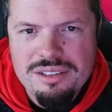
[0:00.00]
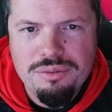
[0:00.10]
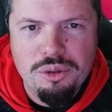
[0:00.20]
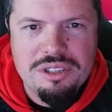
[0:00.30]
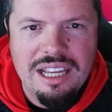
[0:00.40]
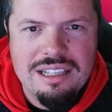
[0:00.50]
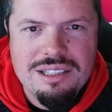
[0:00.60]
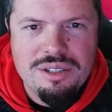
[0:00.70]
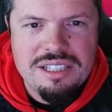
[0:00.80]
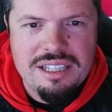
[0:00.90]
The Vortex
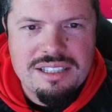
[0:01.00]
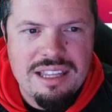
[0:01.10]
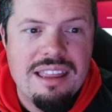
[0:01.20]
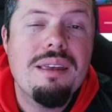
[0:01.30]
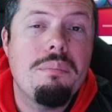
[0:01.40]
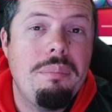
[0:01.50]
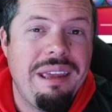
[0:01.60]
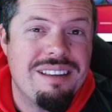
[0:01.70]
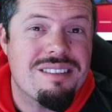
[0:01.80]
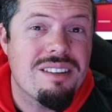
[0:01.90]
360, their
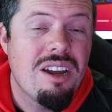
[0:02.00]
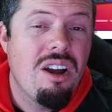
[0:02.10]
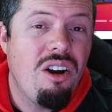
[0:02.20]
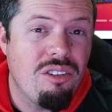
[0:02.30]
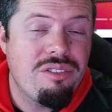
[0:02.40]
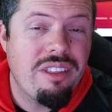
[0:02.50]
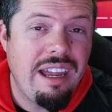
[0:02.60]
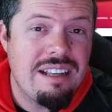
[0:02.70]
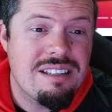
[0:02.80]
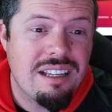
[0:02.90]
best of the
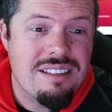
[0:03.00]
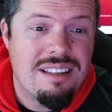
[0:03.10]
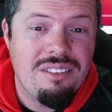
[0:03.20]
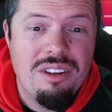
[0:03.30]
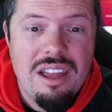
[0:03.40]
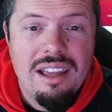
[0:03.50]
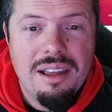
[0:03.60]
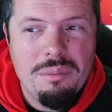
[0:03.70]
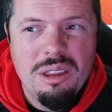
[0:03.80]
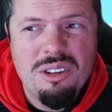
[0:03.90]
Antec stuff,
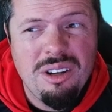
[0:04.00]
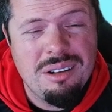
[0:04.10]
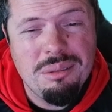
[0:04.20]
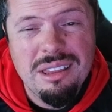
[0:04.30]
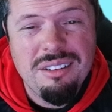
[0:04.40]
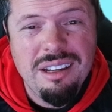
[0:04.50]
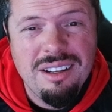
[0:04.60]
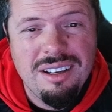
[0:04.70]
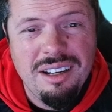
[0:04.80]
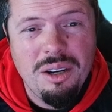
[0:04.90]
coming through at
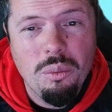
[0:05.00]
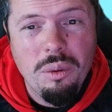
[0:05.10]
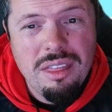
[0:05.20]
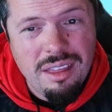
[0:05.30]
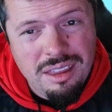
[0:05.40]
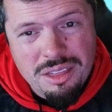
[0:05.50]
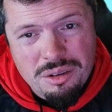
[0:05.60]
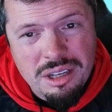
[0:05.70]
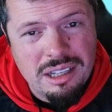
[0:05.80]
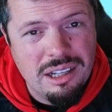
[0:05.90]
1399 with a
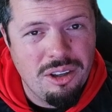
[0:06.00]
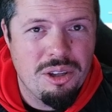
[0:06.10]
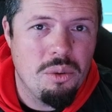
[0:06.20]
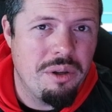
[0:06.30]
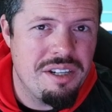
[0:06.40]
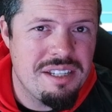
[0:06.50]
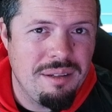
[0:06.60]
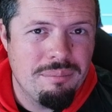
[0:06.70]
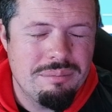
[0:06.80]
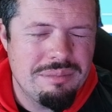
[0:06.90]
3-year local warranty.
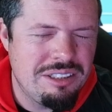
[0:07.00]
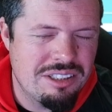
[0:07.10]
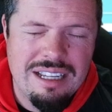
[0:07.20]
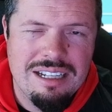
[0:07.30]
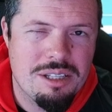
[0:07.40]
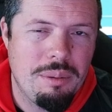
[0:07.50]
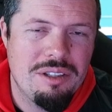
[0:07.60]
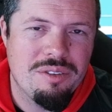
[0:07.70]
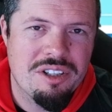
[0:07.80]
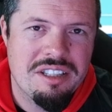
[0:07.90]
It just kind of
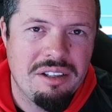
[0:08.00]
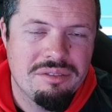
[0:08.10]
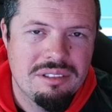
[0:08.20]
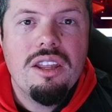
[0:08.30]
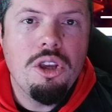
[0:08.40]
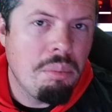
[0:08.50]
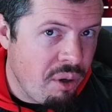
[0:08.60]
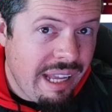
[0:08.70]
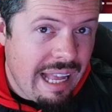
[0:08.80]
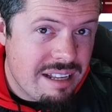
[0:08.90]
speaks for itself. Your
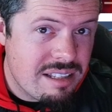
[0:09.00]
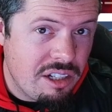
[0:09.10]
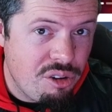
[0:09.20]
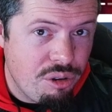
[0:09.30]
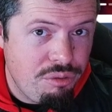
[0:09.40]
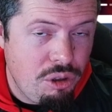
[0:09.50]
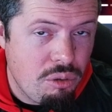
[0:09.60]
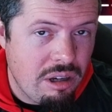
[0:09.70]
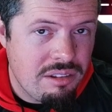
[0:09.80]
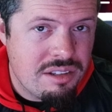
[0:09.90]
boy has done a
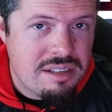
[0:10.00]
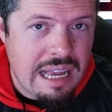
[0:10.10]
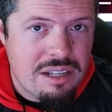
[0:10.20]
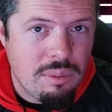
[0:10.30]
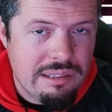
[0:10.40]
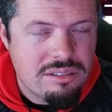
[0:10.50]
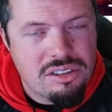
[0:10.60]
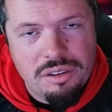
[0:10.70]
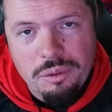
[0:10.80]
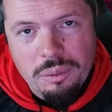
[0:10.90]
review on this as well,
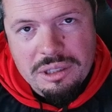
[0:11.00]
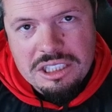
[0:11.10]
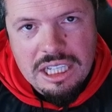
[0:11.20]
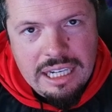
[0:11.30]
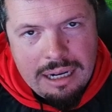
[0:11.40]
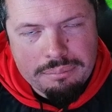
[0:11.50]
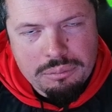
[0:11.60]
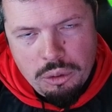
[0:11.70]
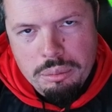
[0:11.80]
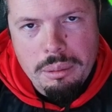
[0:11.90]
so if you want to check it out,
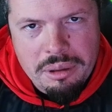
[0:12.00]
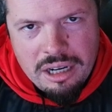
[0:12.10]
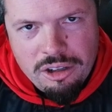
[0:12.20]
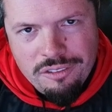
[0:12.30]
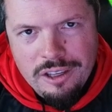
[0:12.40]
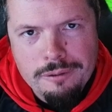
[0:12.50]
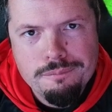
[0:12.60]
we'll pop it out over here.